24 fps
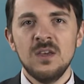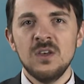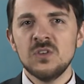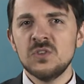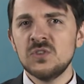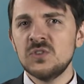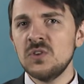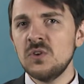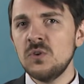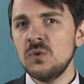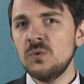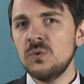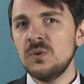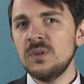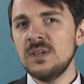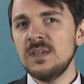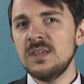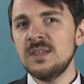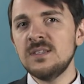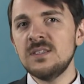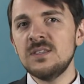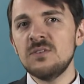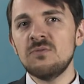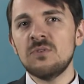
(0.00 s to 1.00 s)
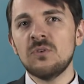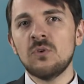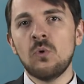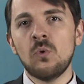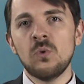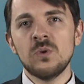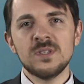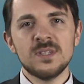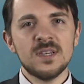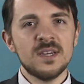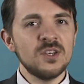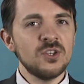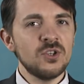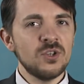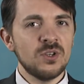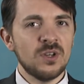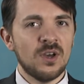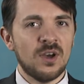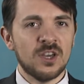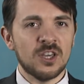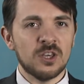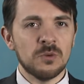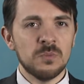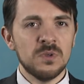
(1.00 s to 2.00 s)
So, is there a causation
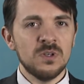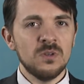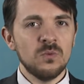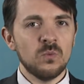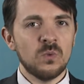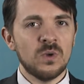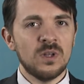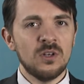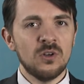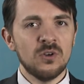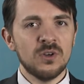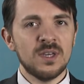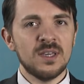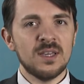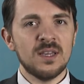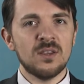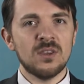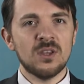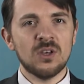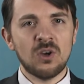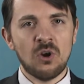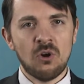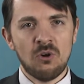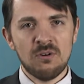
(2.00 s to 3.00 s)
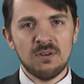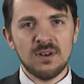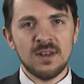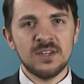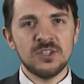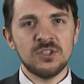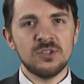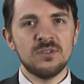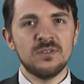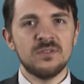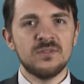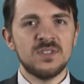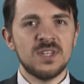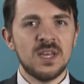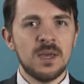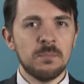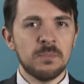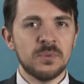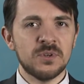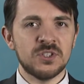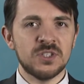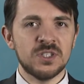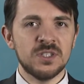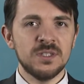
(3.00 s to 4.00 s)
argument when looking at the correlation of
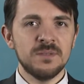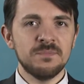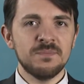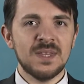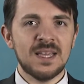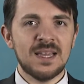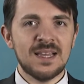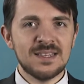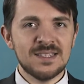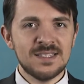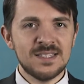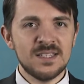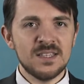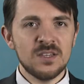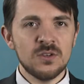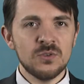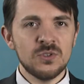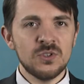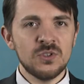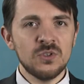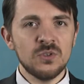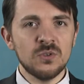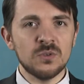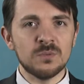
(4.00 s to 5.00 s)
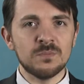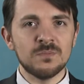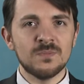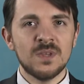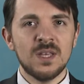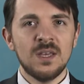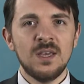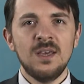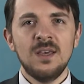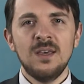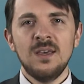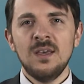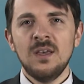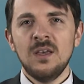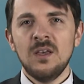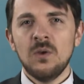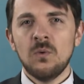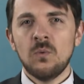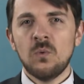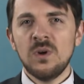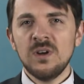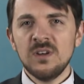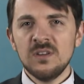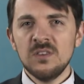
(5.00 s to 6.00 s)
temperature and C O two?
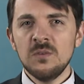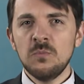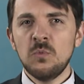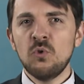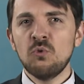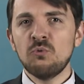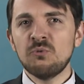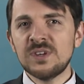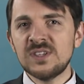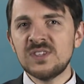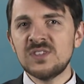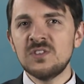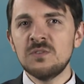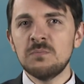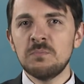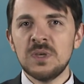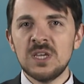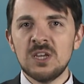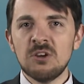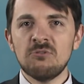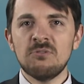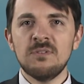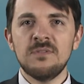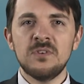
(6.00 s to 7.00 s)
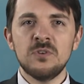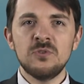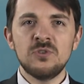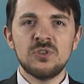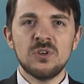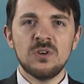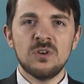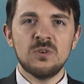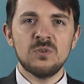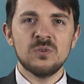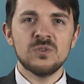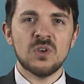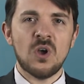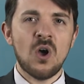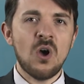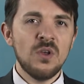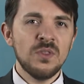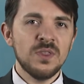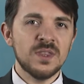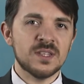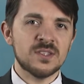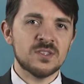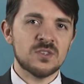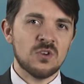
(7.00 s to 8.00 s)
One of the more recent peer-reviewed journals
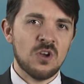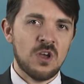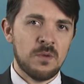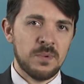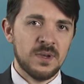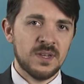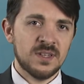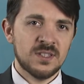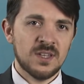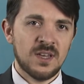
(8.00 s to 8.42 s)
on this topic,